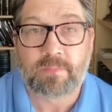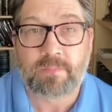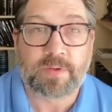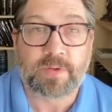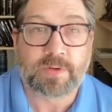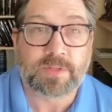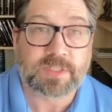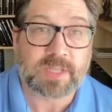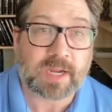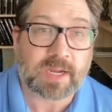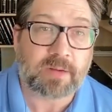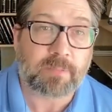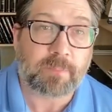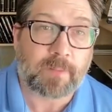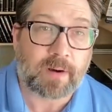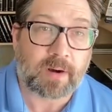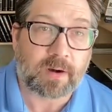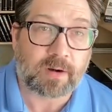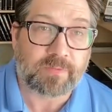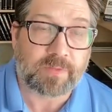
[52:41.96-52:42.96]
their second
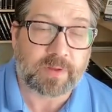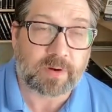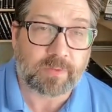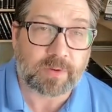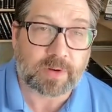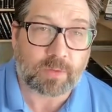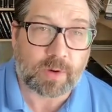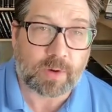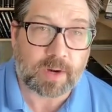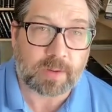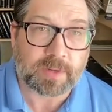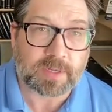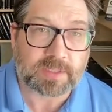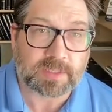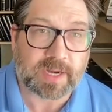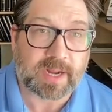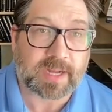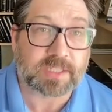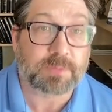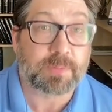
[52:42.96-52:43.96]
part of their requirement is
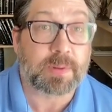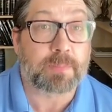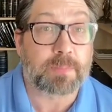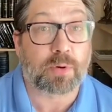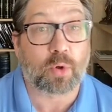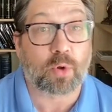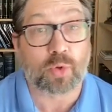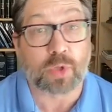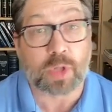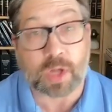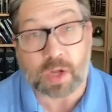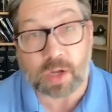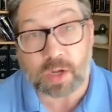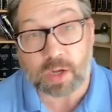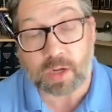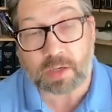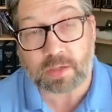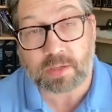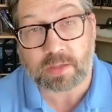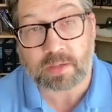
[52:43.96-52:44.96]
that it has to be
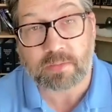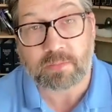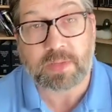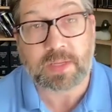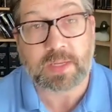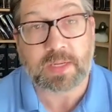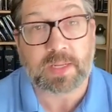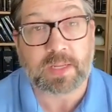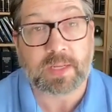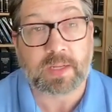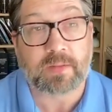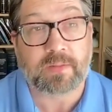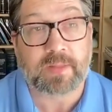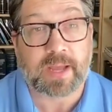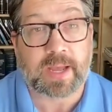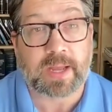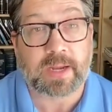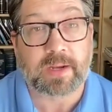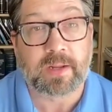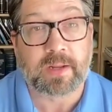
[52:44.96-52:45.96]
prolonged, meaning
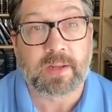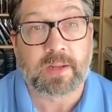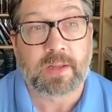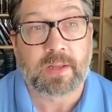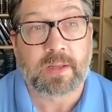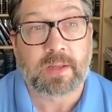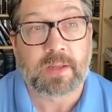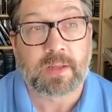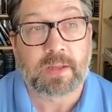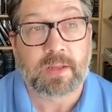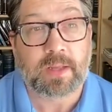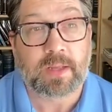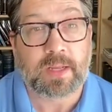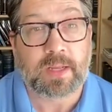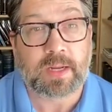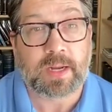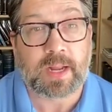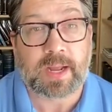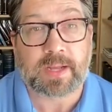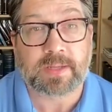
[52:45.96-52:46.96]
that
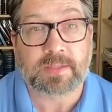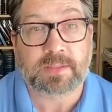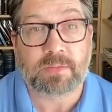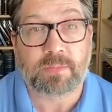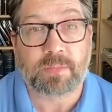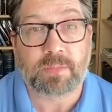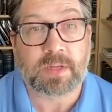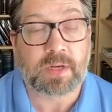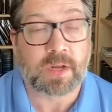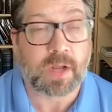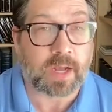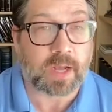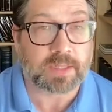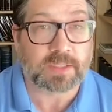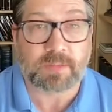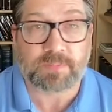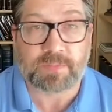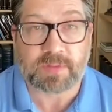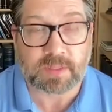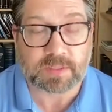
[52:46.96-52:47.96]
it has to be not
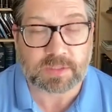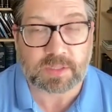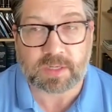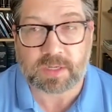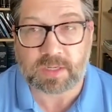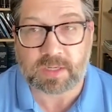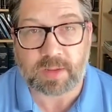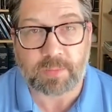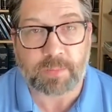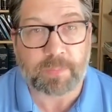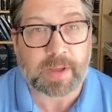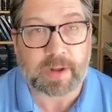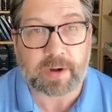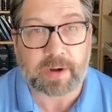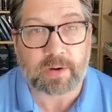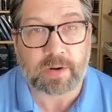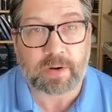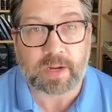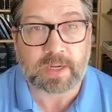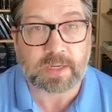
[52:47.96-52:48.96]
something that's going to get
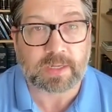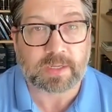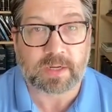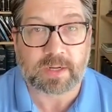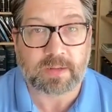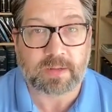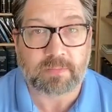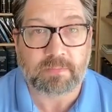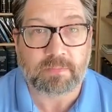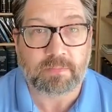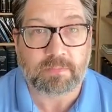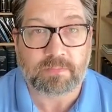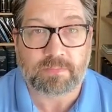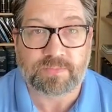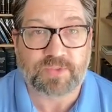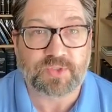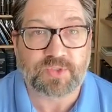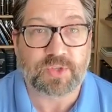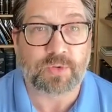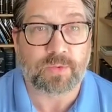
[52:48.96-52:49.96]
better anytime
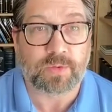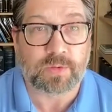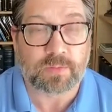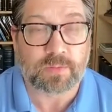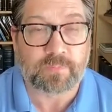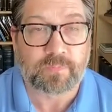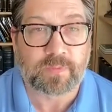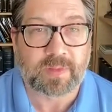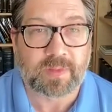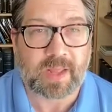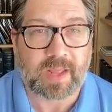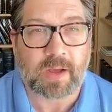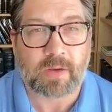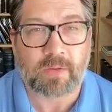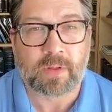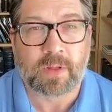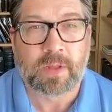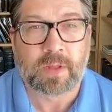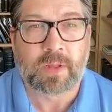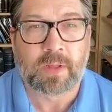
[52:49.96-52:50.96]
soon.
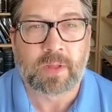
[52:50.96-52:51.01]
Now,